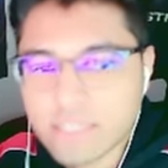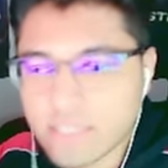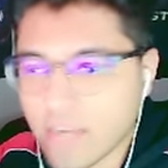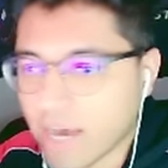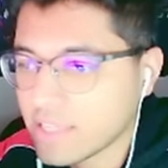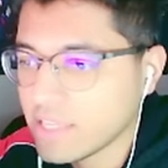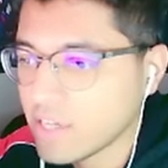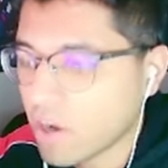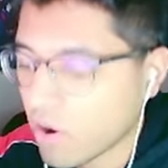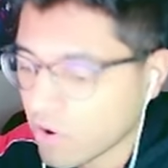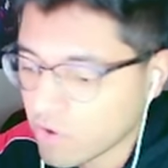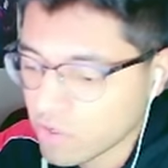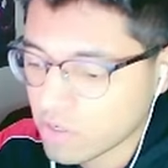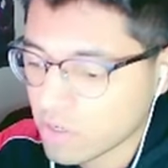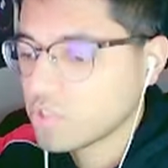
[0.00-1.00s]
Not the
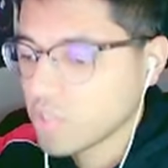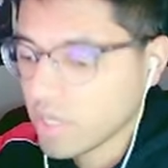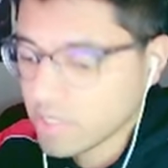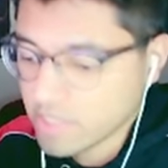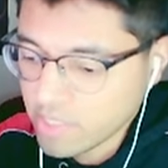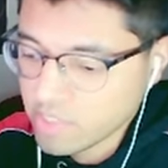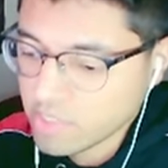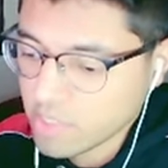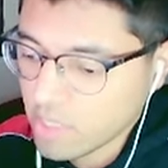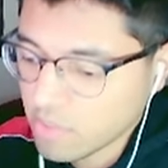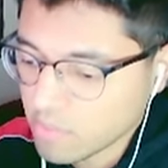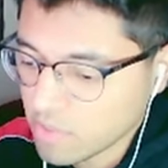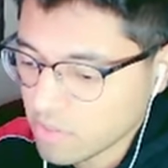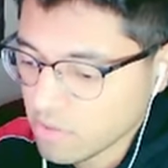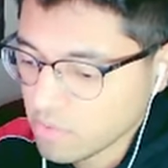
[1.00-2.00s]
under. Chat, is that
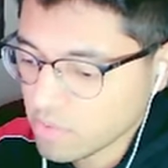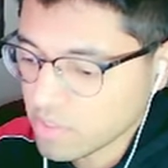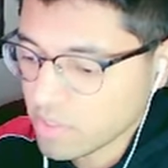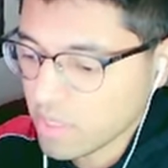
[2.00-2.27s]
Saber? Who is